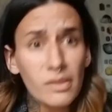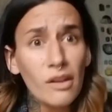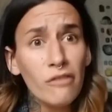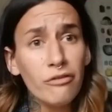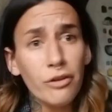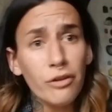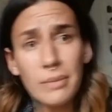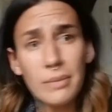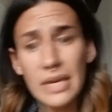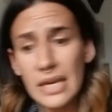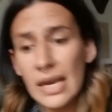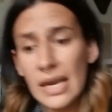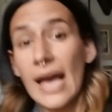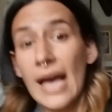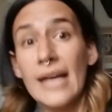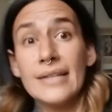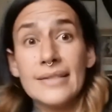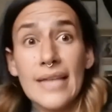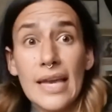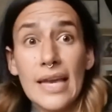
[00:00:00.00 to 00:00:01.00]
For me,
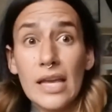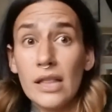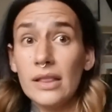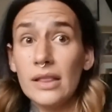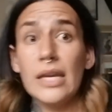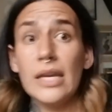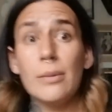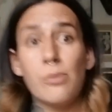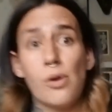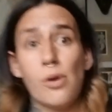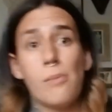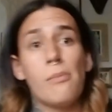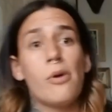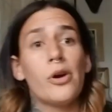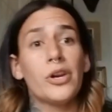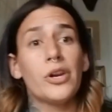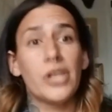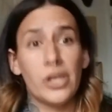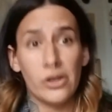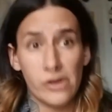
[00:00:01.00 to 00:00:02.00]
as a Libra
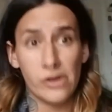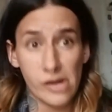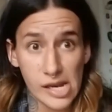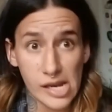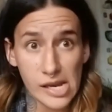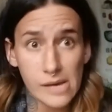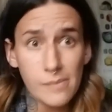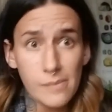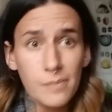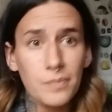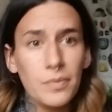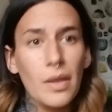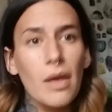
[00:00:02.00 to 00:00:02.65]
Mercury,